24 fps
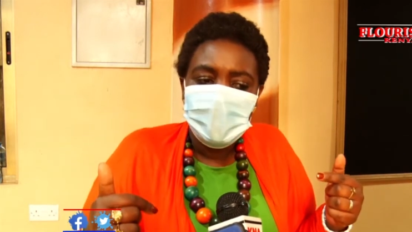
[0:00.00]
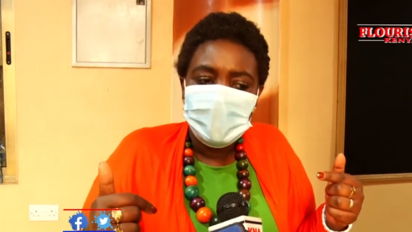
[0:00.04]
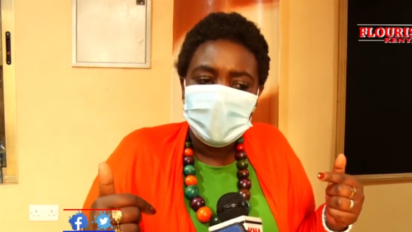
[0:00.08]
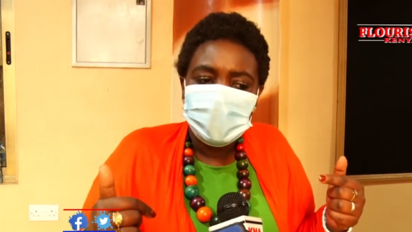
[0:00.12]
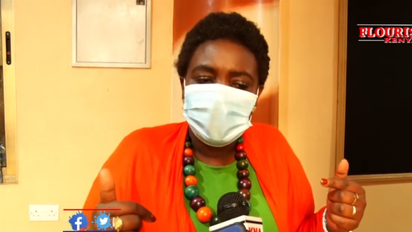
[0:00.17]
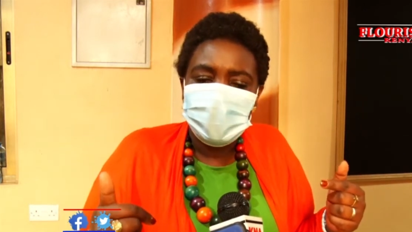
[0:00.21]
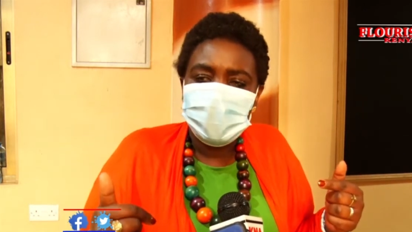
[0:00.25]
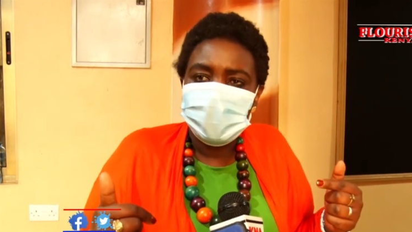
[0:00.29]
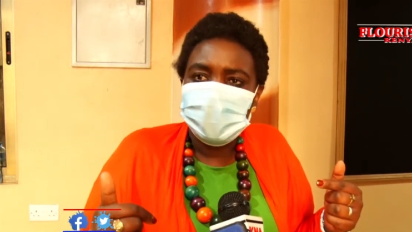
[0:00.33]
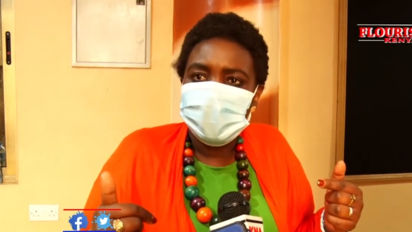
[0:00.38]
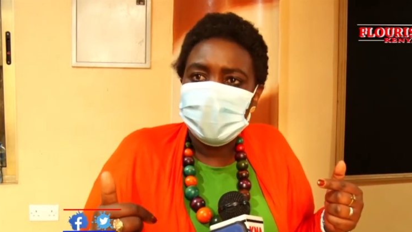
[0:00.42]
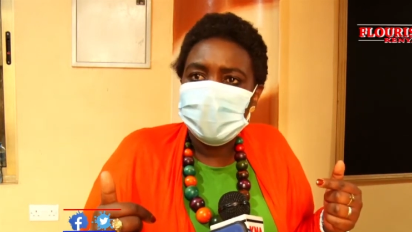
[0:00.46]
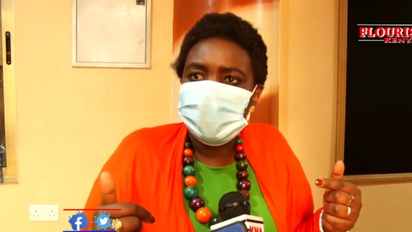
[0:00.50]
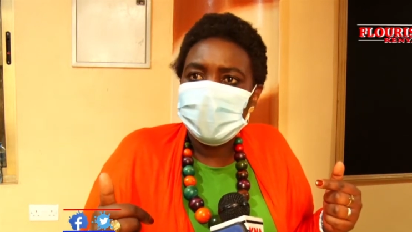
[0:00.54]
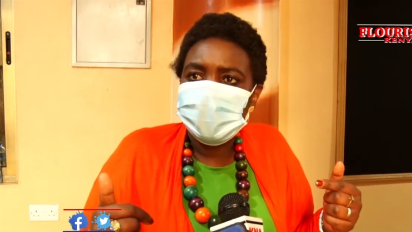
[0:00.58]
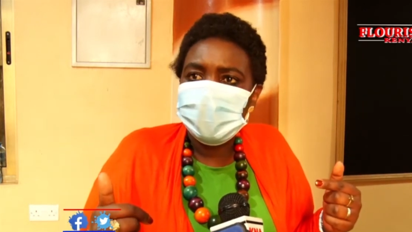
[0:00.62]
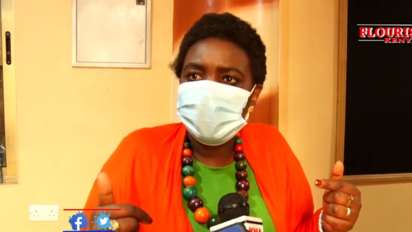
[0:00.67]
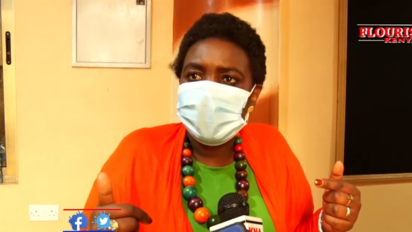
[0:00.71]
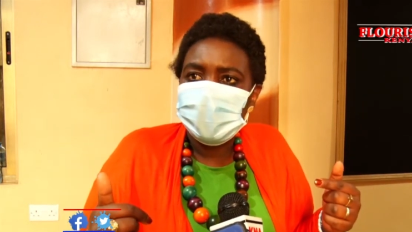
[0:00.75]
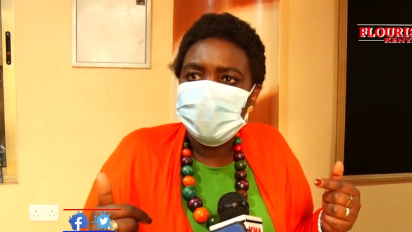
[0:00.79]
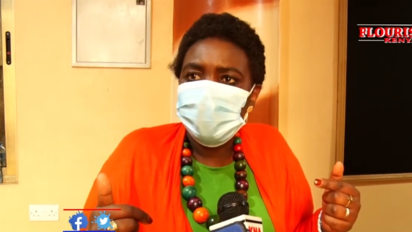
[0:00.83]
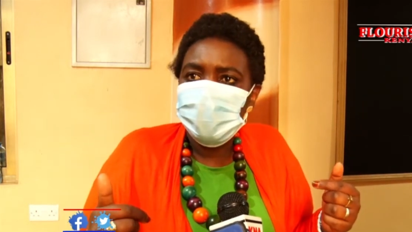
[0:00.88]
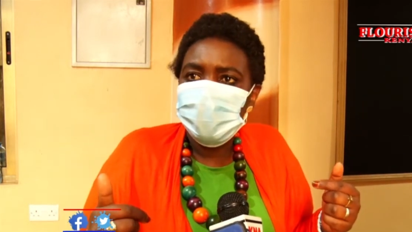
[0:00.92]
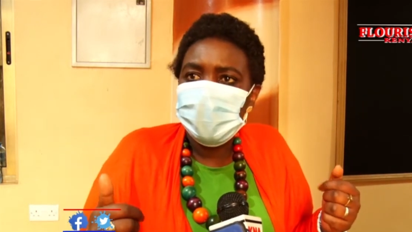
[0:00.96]
created such
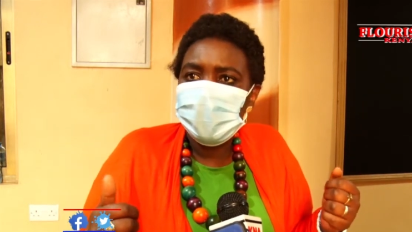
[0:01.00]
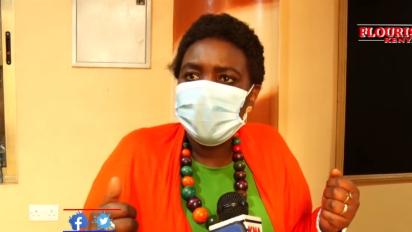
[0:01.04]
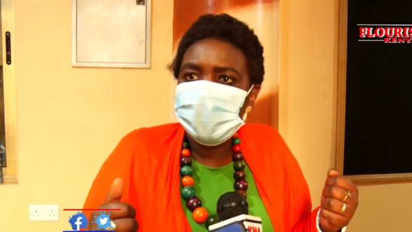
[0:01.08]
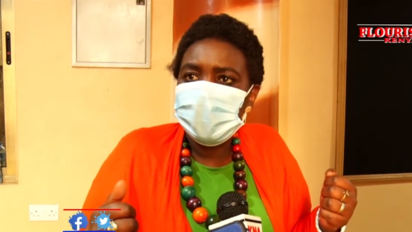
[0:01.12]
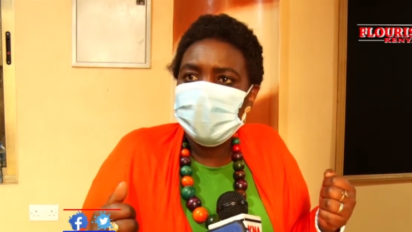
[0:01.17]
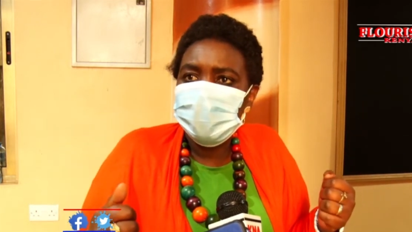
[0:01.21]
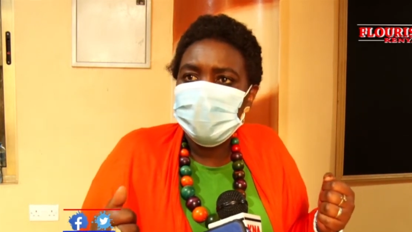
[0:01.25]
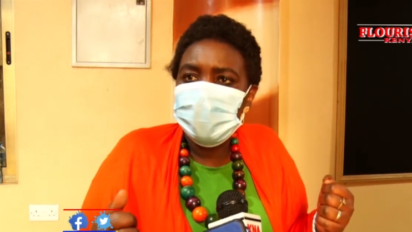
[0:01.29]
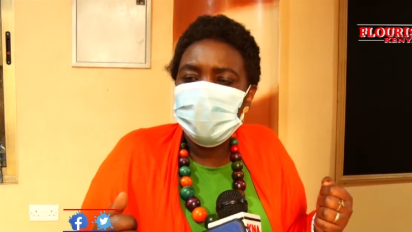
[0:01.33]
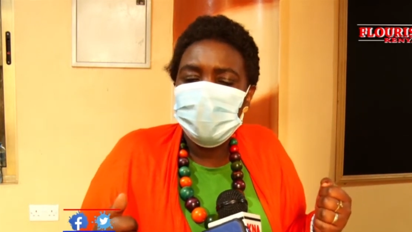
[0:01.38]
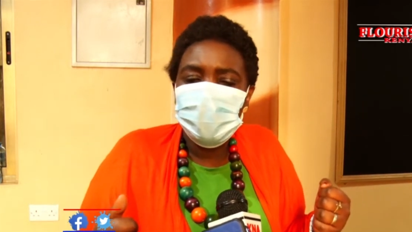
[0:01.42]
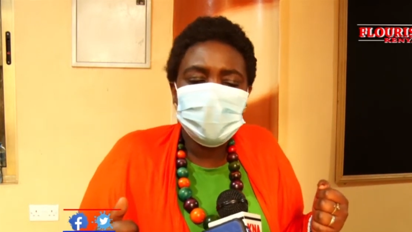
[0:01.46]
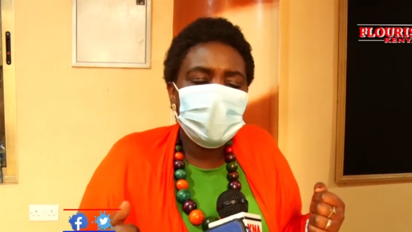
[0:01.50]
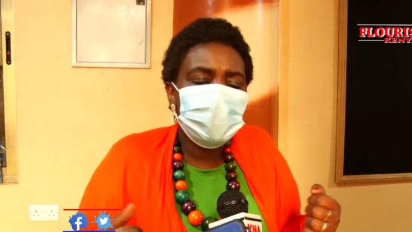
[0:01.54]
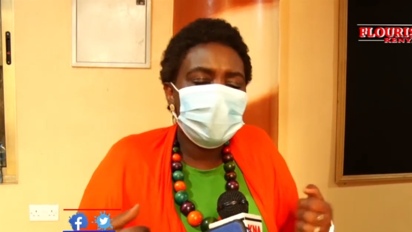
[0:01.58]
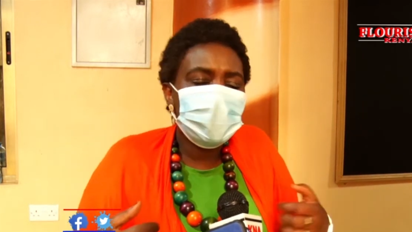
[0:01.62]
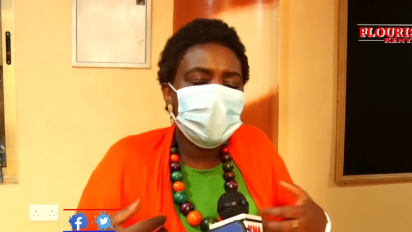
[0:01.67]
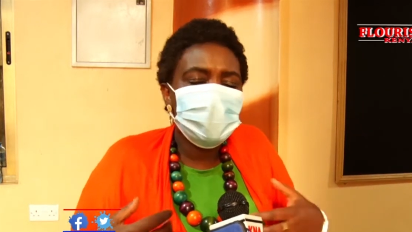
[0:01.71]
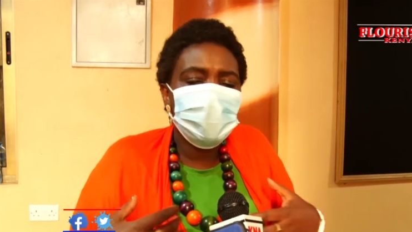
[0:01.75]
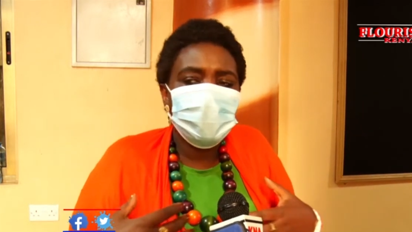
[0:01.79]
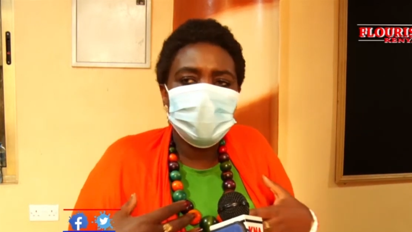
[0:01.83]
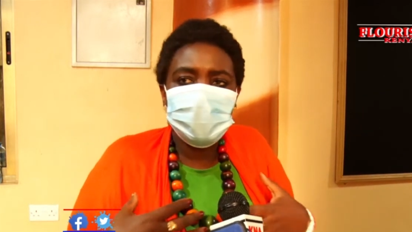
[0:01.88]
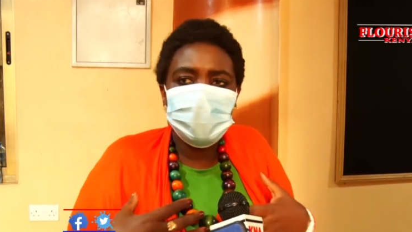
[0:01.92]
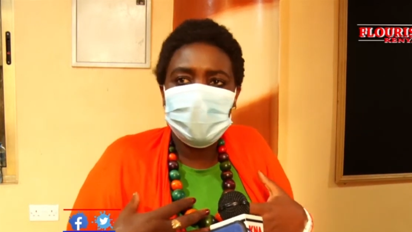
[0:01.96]
that when the people suffer,
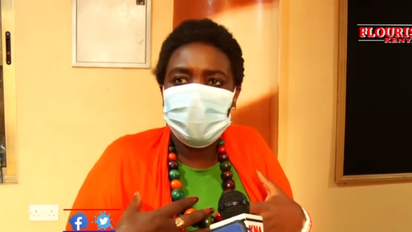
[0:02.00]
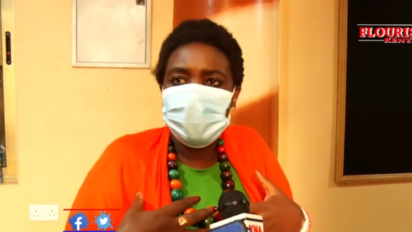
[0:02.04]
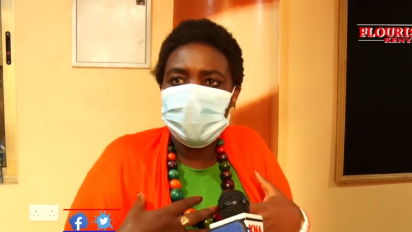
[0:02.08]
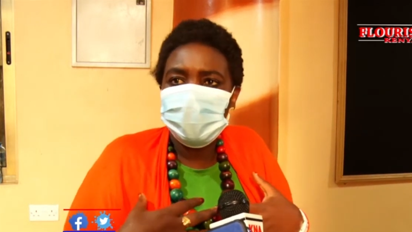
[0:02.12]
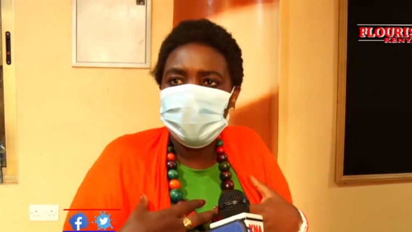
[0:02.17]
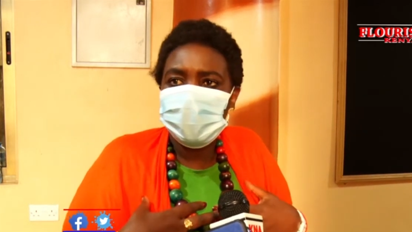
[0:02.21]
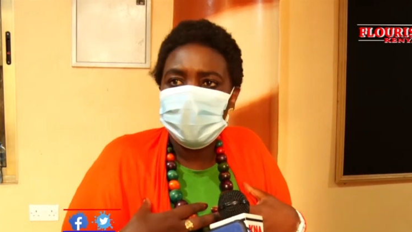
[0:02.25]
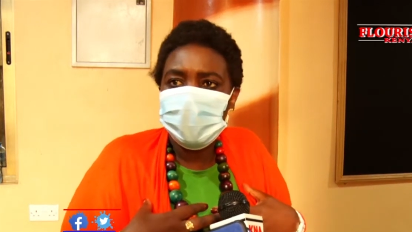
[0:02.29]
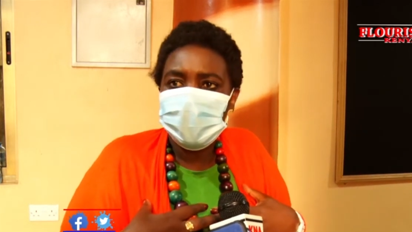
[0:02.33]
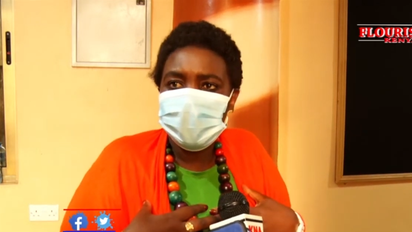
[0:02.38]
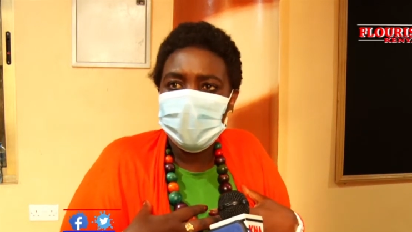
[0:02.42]
you suffer within